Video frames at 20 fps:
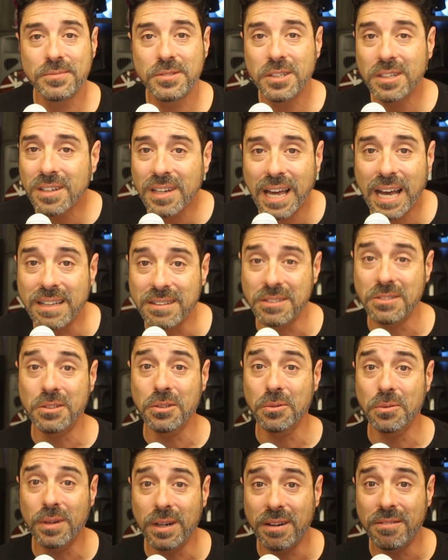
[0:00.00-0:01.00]
You're allowed to
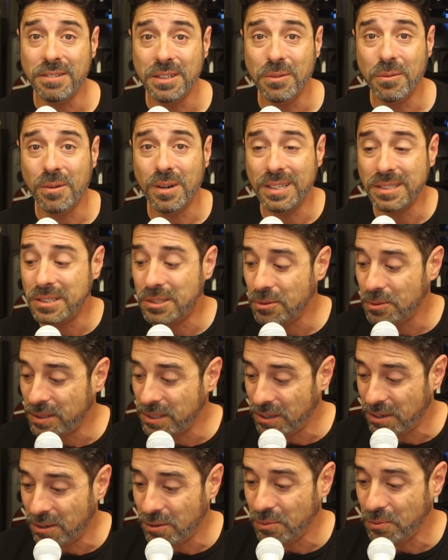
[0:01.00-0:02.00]
do whatever you want to
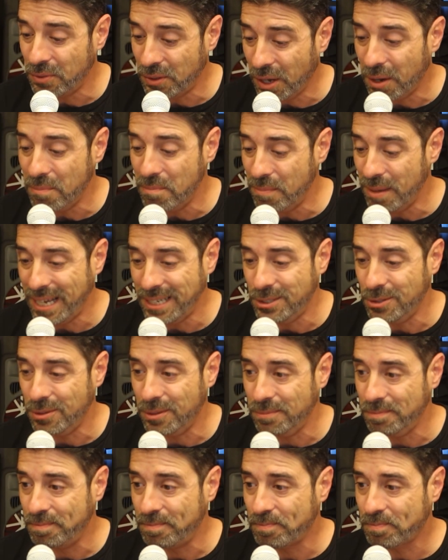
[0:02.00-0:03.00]
in your own dumb
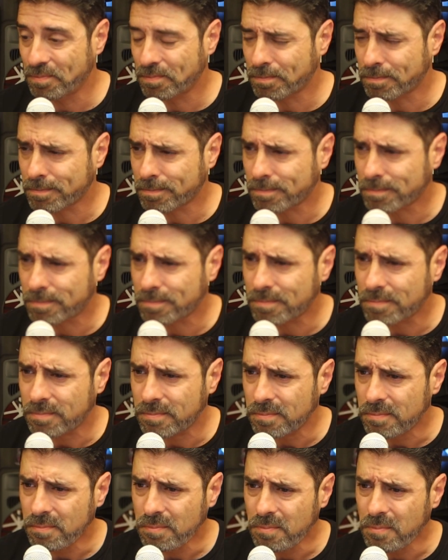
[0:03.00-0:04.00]
bedroom.
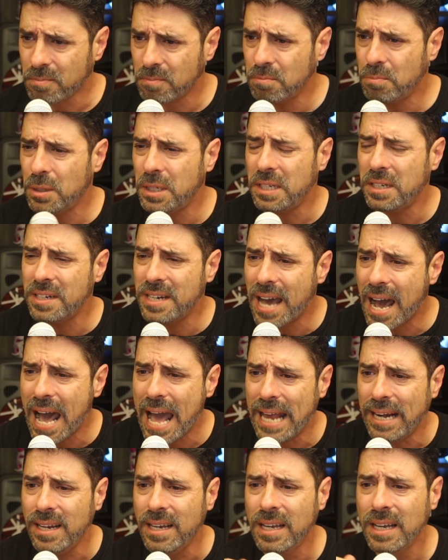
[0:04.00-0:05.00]
But you're
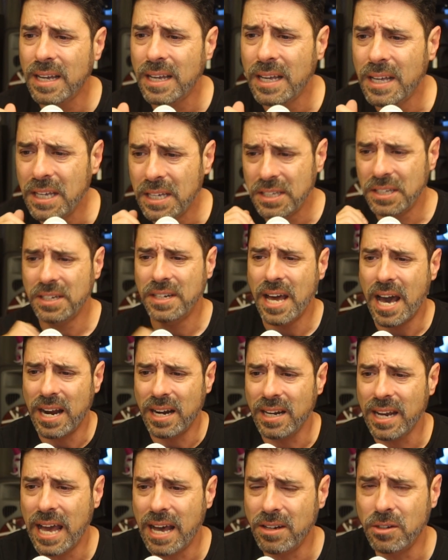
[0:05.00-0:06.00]
not
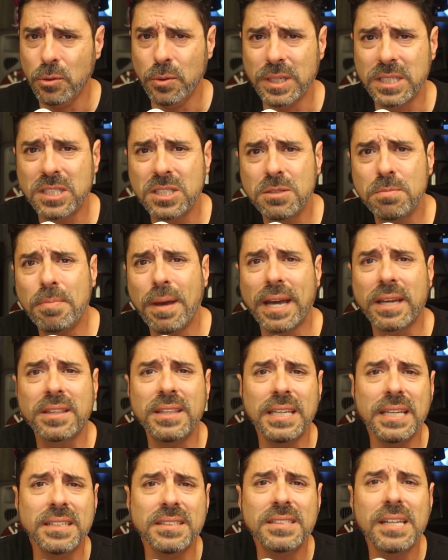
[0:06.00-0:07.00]
allowed to
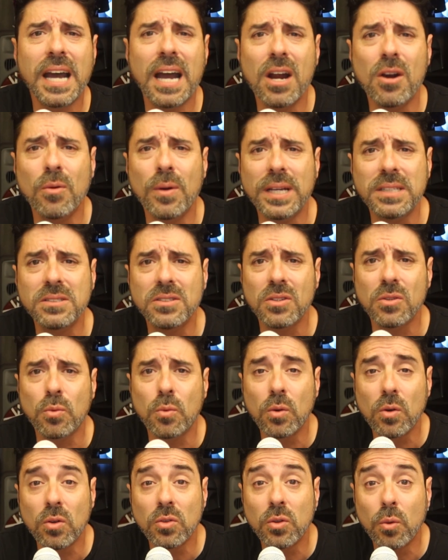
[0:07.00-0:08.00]
expect the entire rest of the
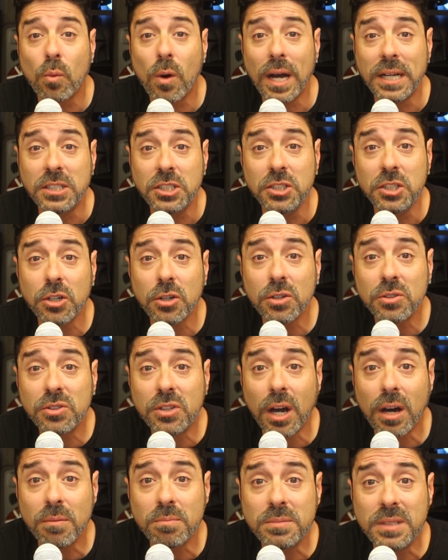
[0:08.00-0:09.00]
world to watch your
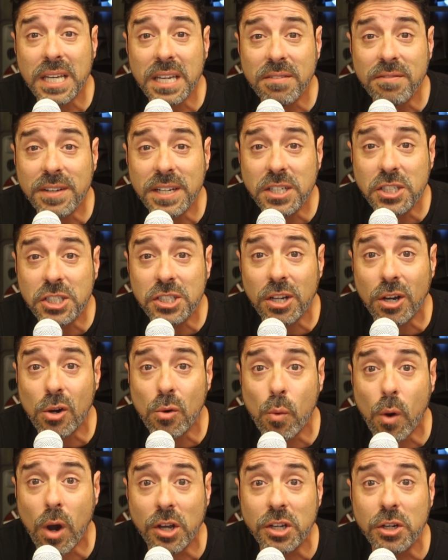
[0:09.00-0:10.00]
dumb TV show
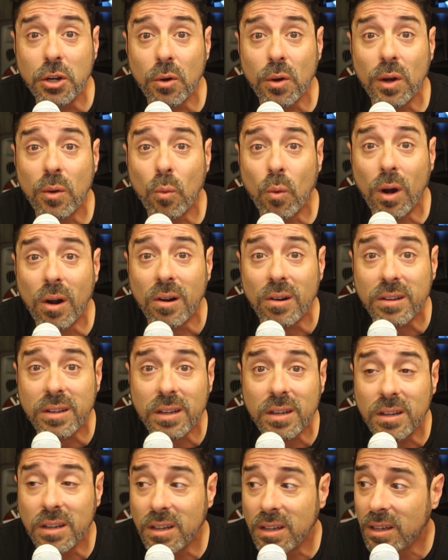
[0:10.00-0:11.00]
while you're at
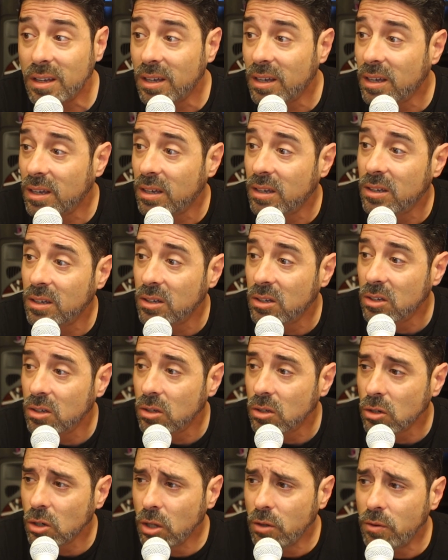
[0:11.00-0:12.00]
work.
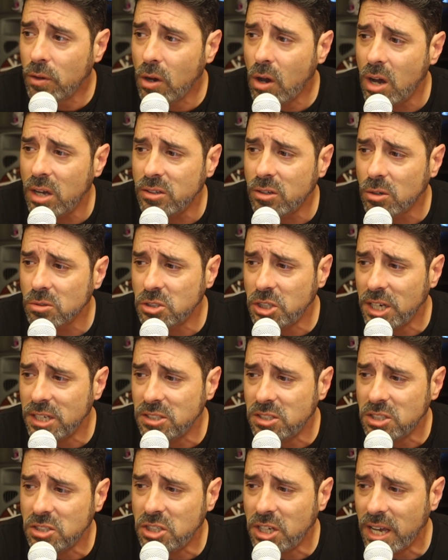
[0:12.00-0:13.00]
Leave it on. Don't
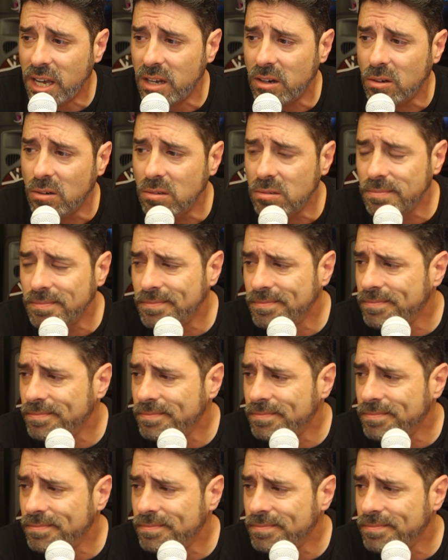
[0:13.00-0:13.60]
change the channel.